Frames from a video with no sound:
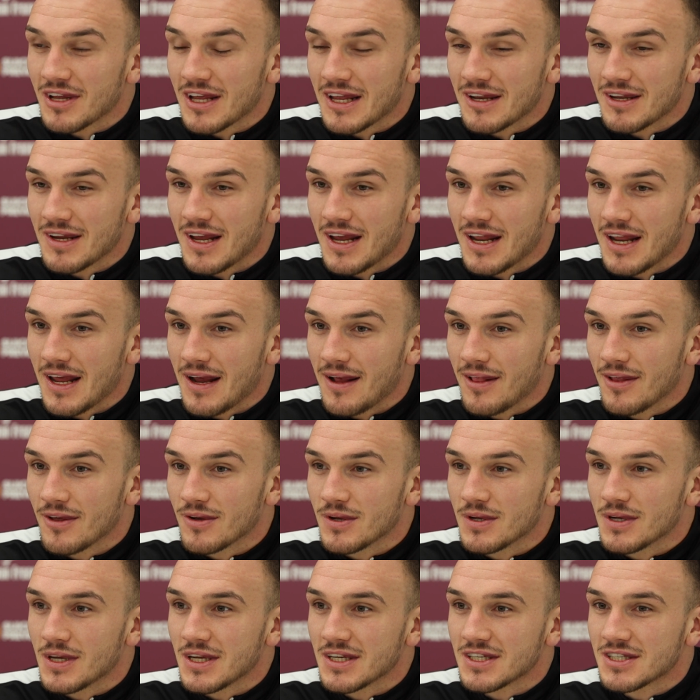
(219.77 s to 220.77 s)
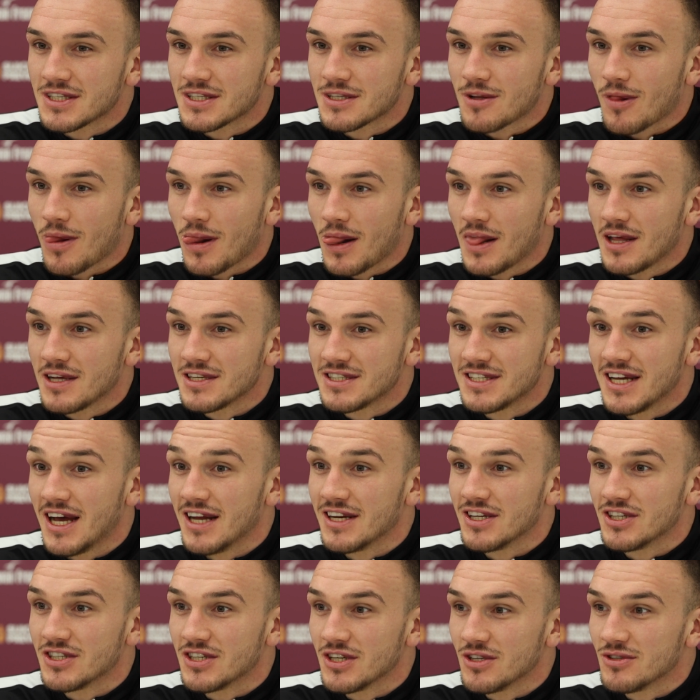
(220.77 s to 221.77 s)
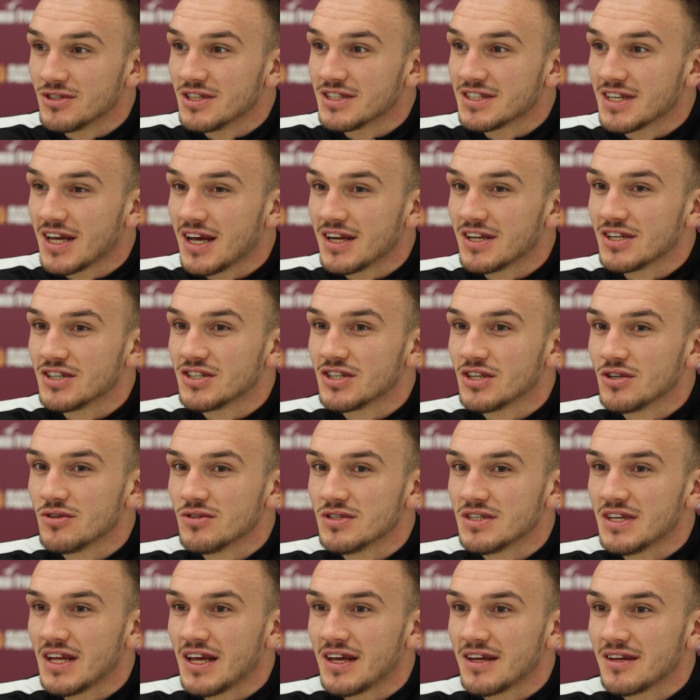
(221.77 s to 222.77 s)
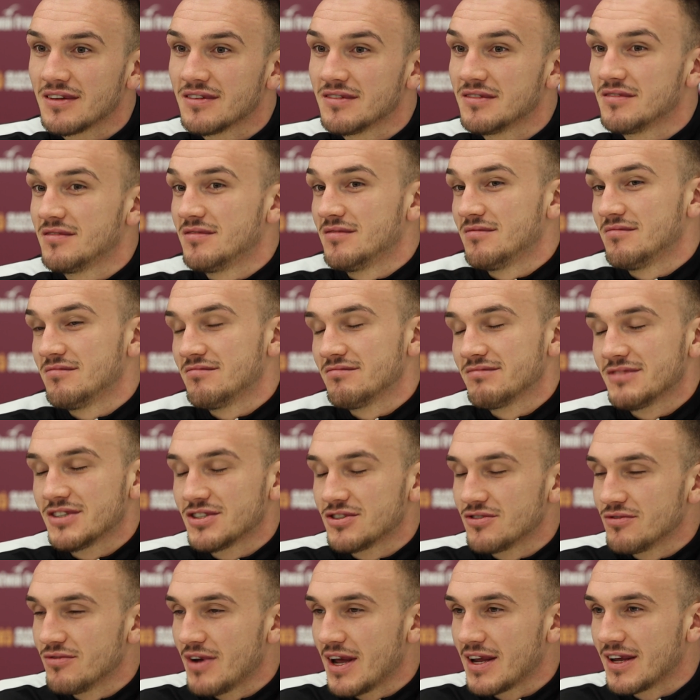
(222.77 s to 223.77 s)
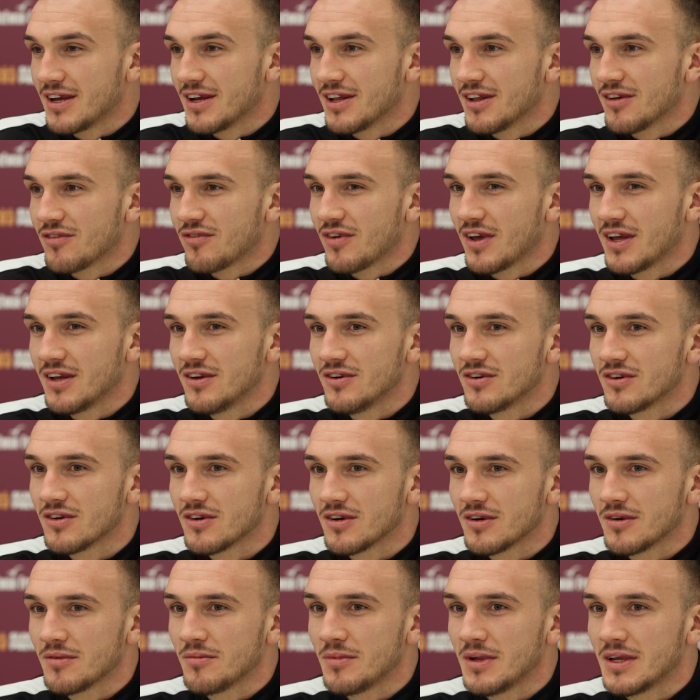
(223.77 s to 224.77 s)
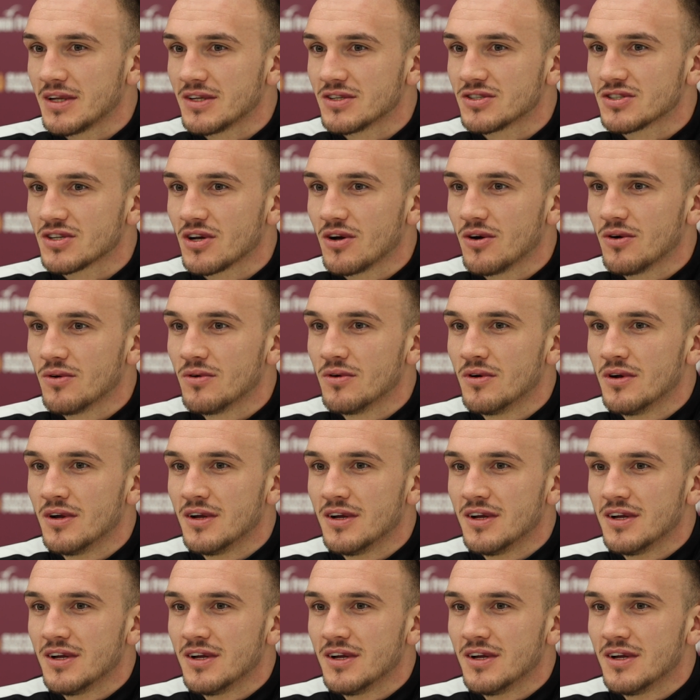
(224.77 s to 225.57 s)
In England it's Saturday, Tuesday, and it's the regular thing, do you know what I mean? So